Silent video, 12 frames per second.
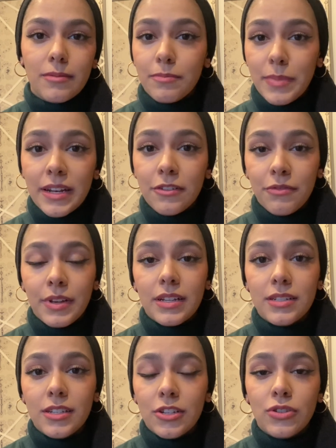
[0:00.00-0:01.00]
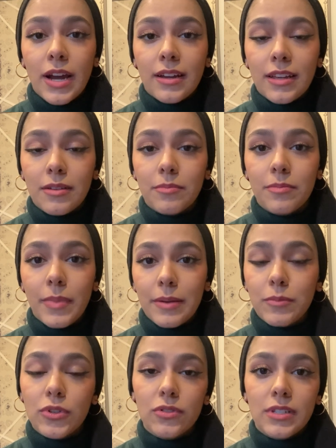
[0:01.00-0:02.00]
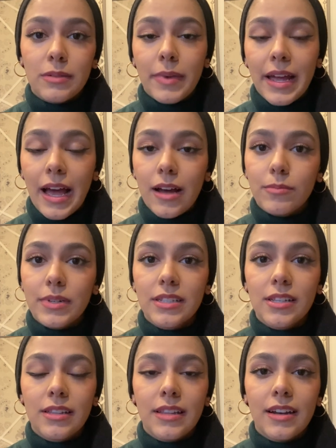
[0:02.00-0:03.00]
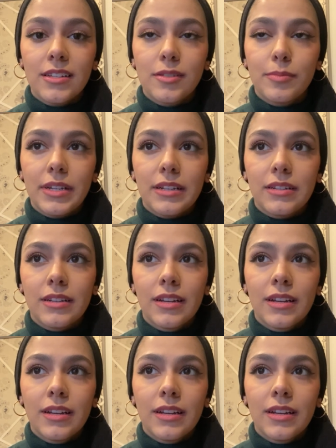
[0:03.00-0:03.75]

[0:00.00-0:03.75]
benefit to tracking my moods and my habits, and that has been